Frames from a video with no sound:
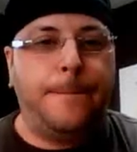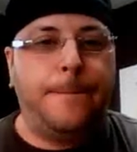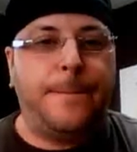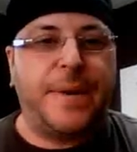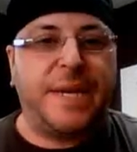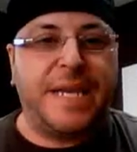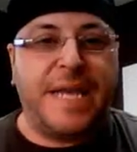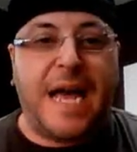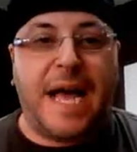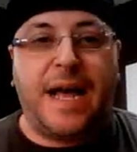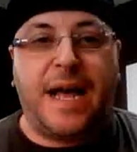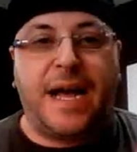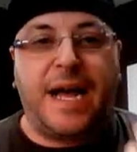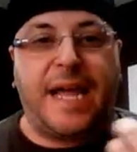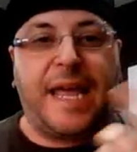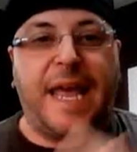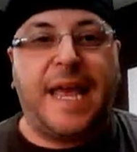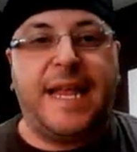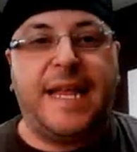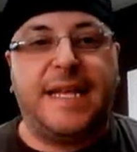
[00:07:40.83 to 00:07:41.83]
But yeah,
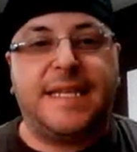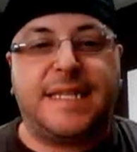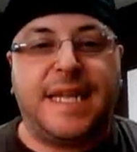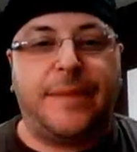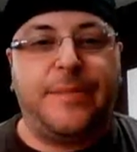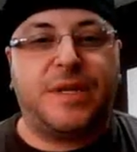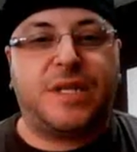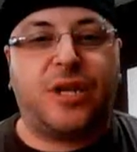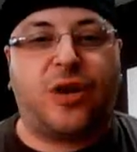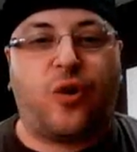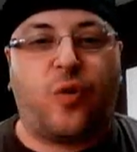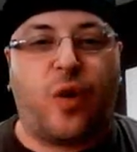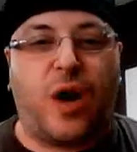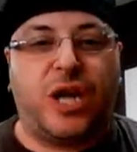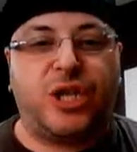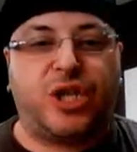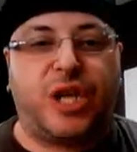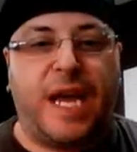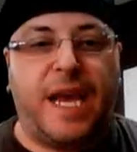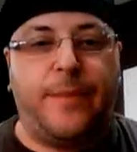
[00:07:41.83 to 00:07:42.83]
again, his name is The
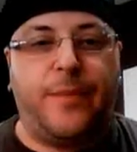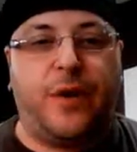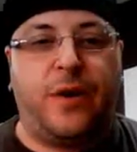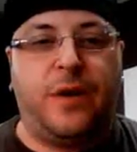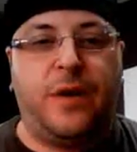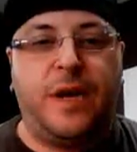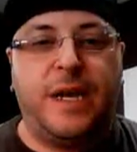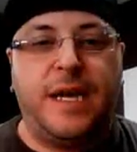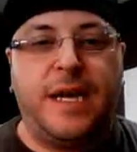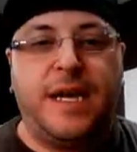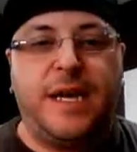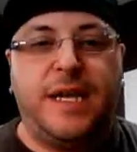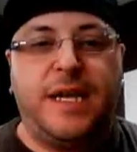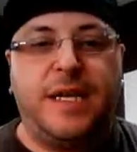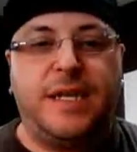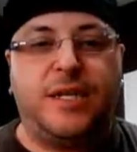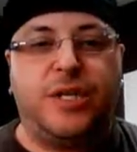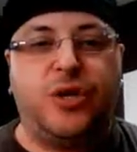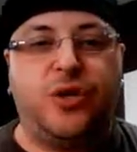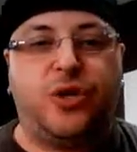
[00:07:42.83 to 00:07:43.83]
Garage Gamer.
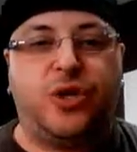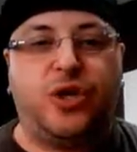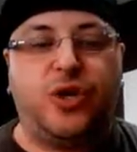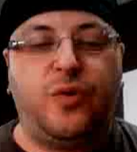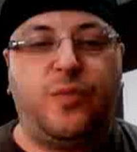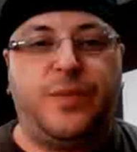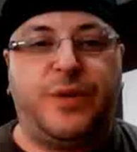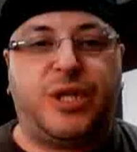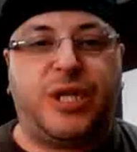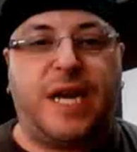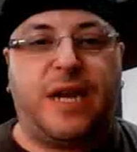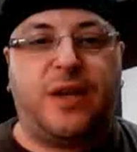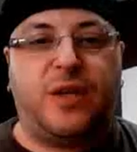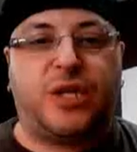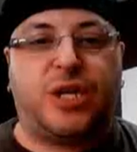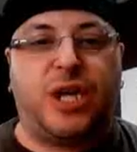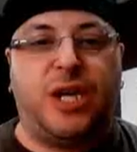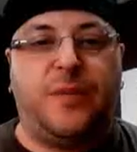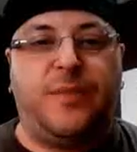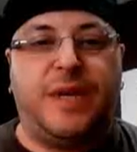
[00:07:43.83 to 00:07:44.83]
His YouTube channel
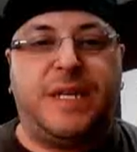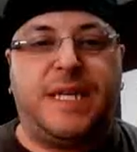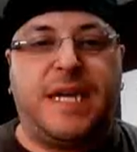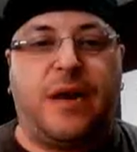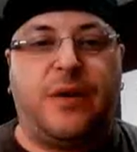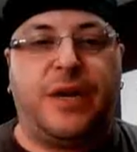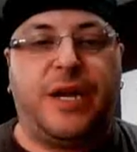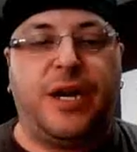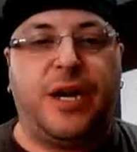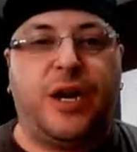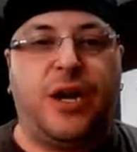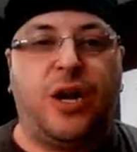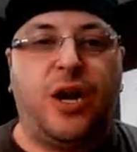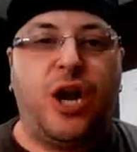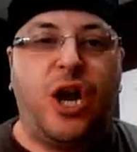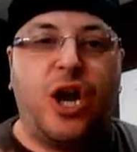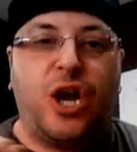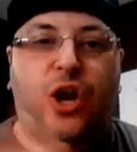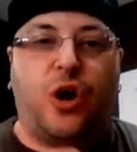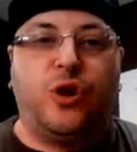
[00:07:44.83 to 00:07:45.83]
is going to be down here.
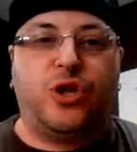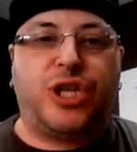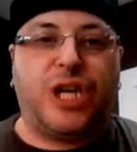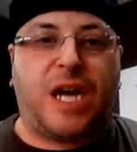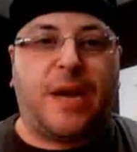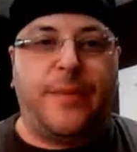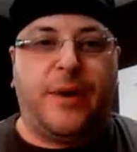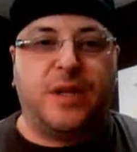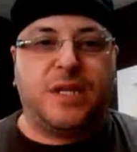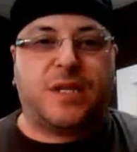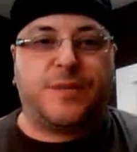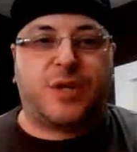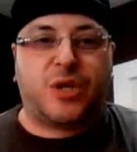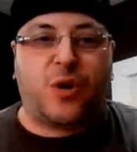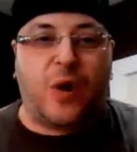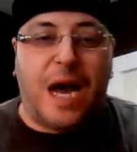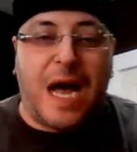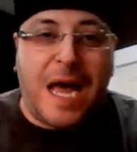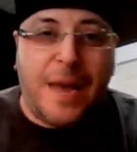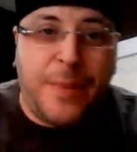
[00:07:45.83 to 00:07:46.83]
Go check him out,
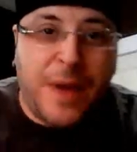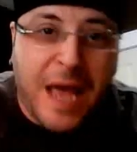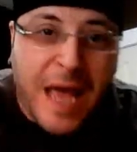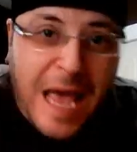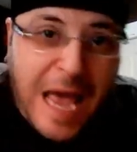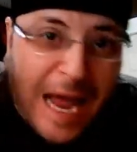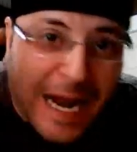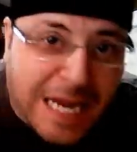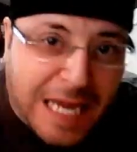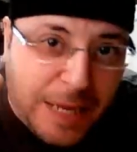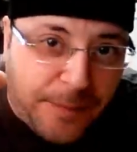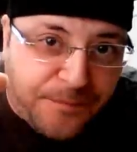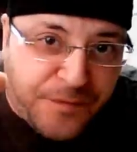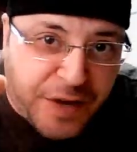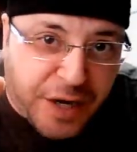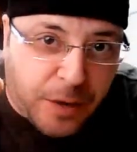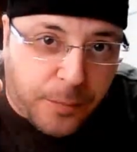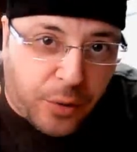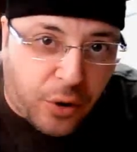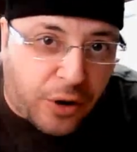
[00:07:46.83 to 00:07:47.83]
subscribe, and keep
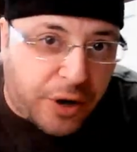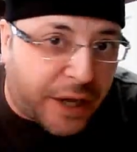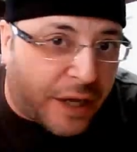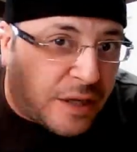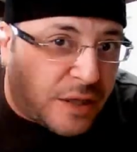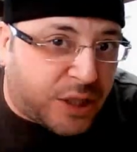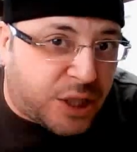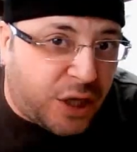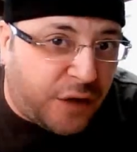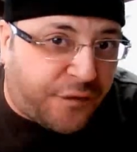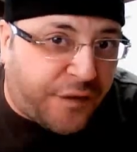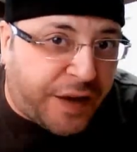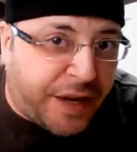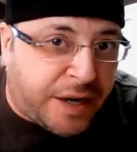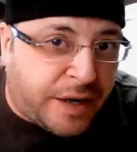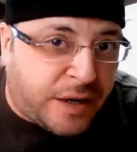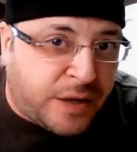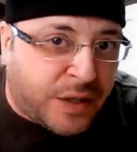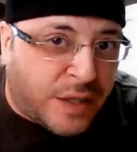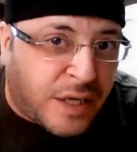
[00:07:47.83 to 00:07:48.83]
fingerboarding. Two
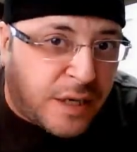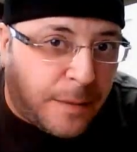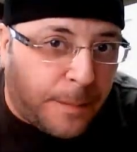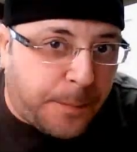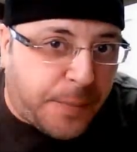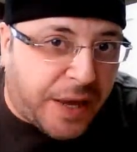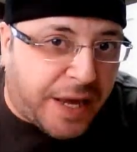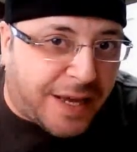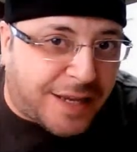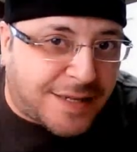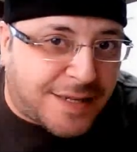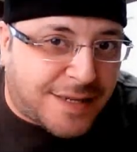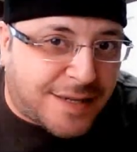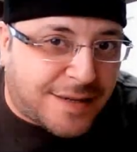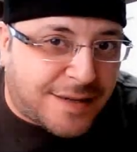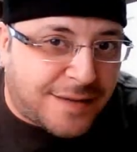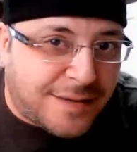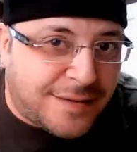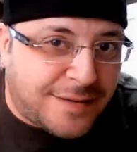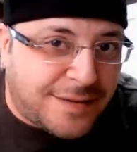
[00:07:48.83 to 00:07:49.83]
fingers,
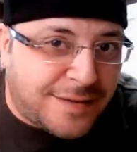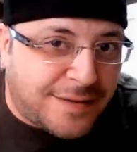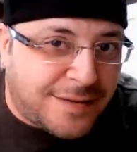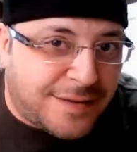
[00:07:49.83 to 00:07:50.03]
peace.